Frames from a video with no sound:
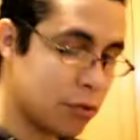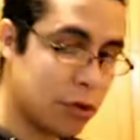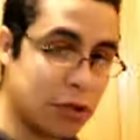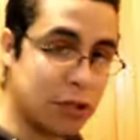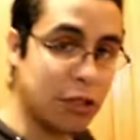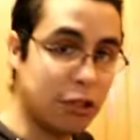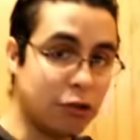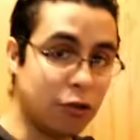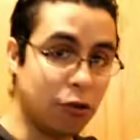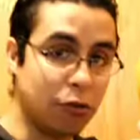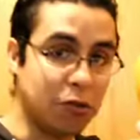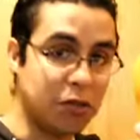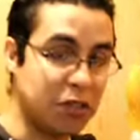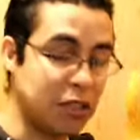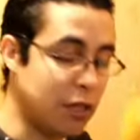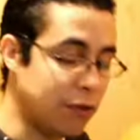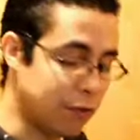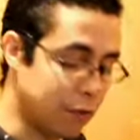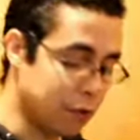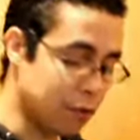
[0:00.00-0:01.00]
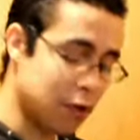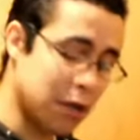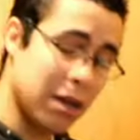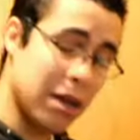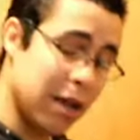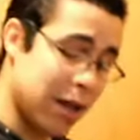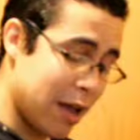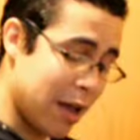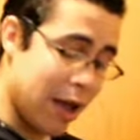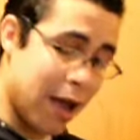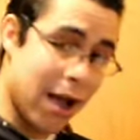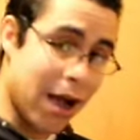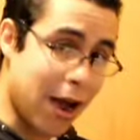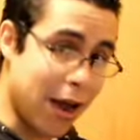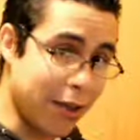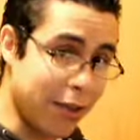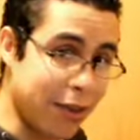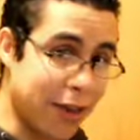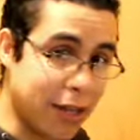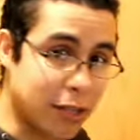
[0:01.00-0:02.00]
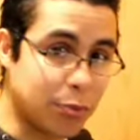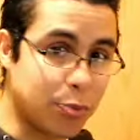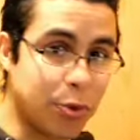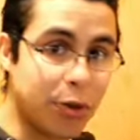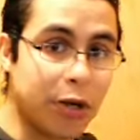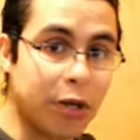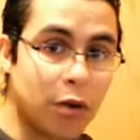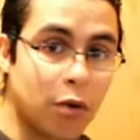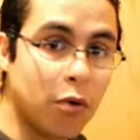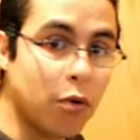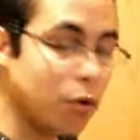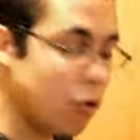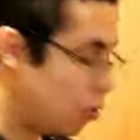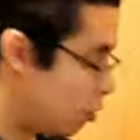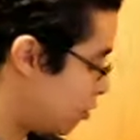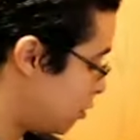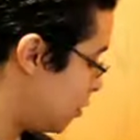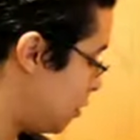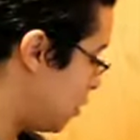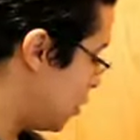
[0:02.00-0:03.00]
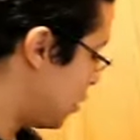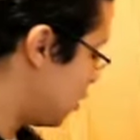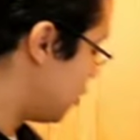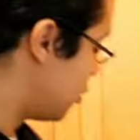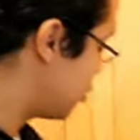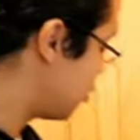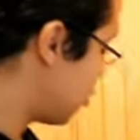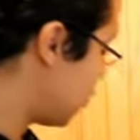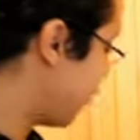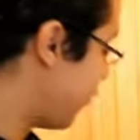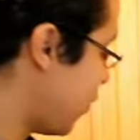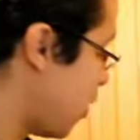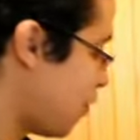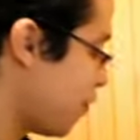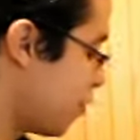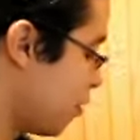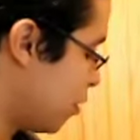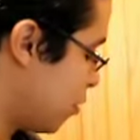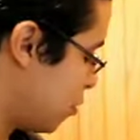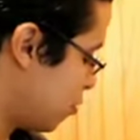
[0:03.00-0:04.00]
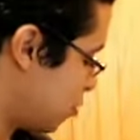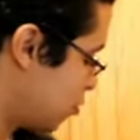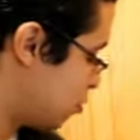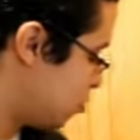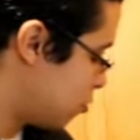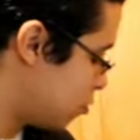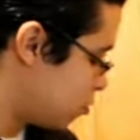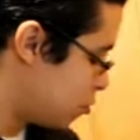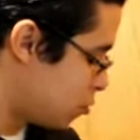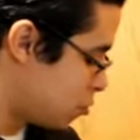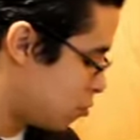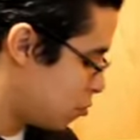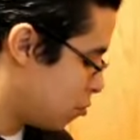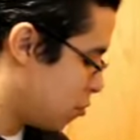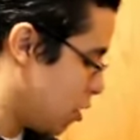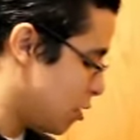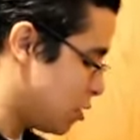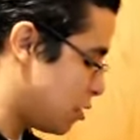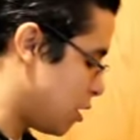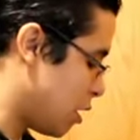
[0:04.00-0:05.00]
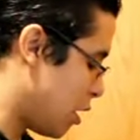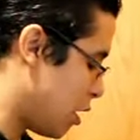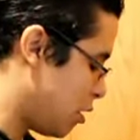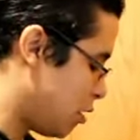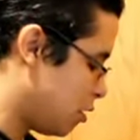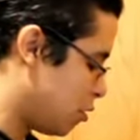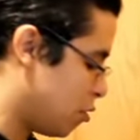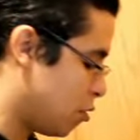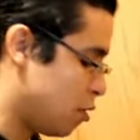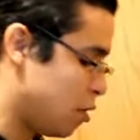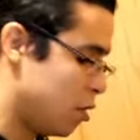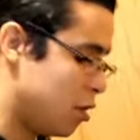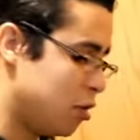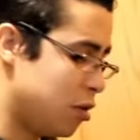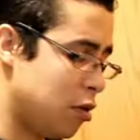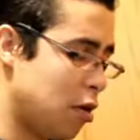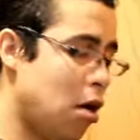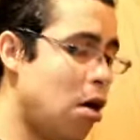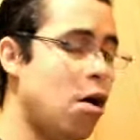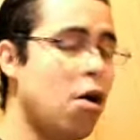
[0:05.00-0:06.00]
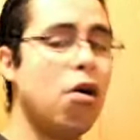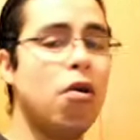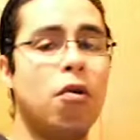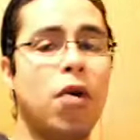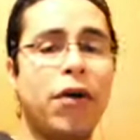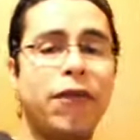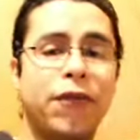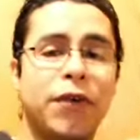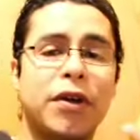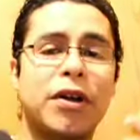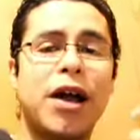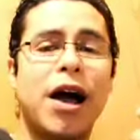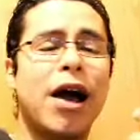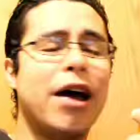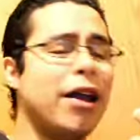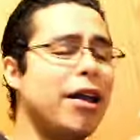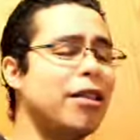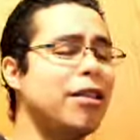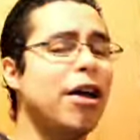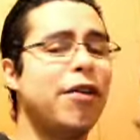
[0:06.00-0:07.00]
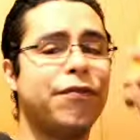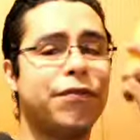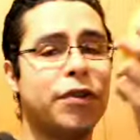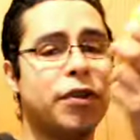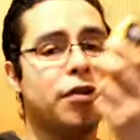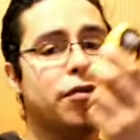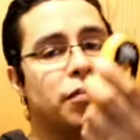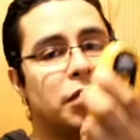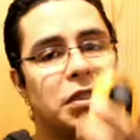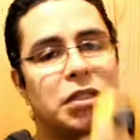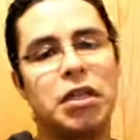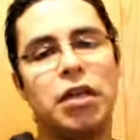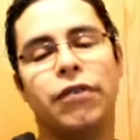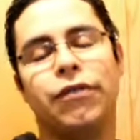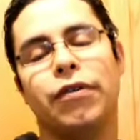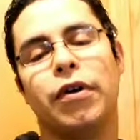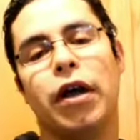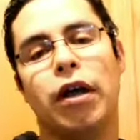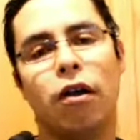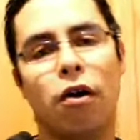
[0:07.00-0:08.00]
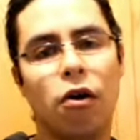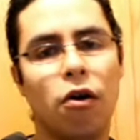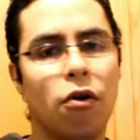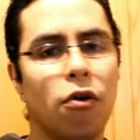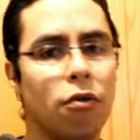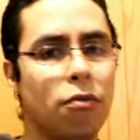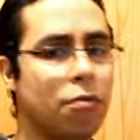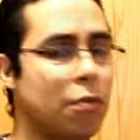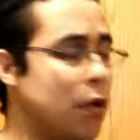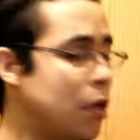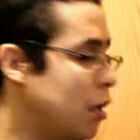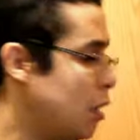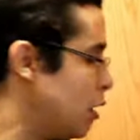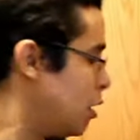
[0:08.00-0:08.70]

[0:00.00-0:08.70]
the digital receiver. I think that's pretty cool. So if you ever, let's say, oh, I forgot I left the receiver at home,